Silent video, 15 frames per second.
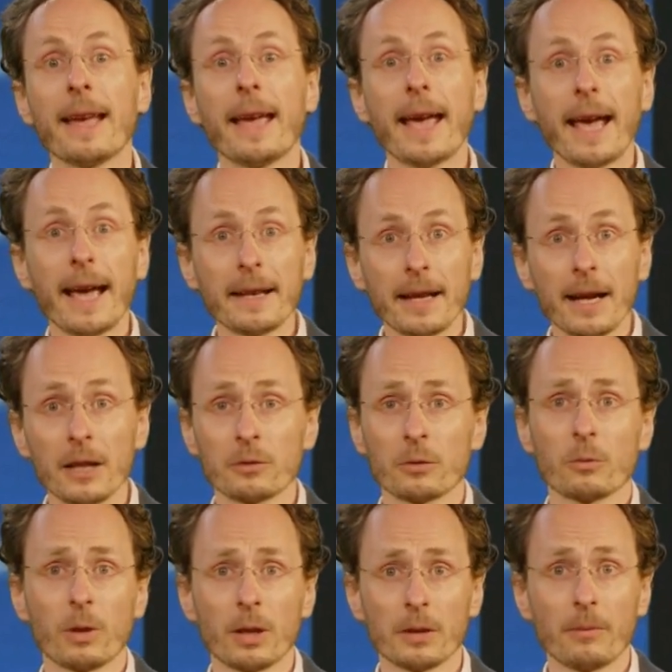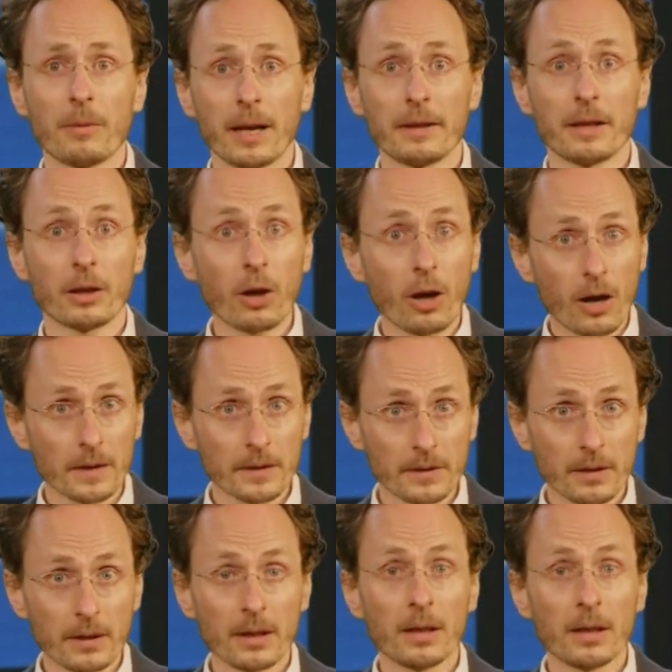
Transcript: and how to quantify their cost,